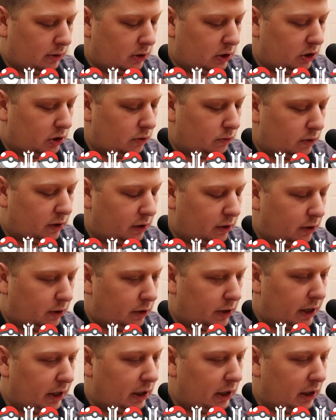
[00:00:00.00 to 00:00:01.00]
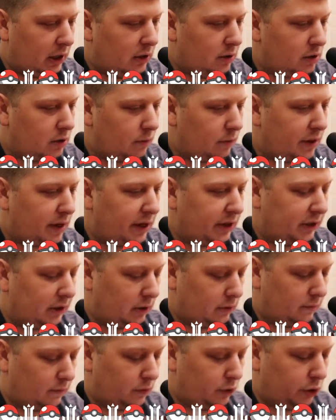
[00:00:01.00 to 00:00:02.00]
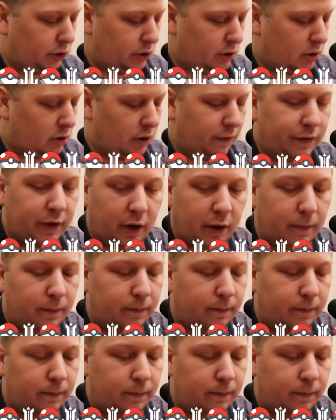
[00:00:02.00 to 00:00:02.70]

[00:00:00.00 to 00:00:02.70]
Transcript: just a regular, like, in the plastic version of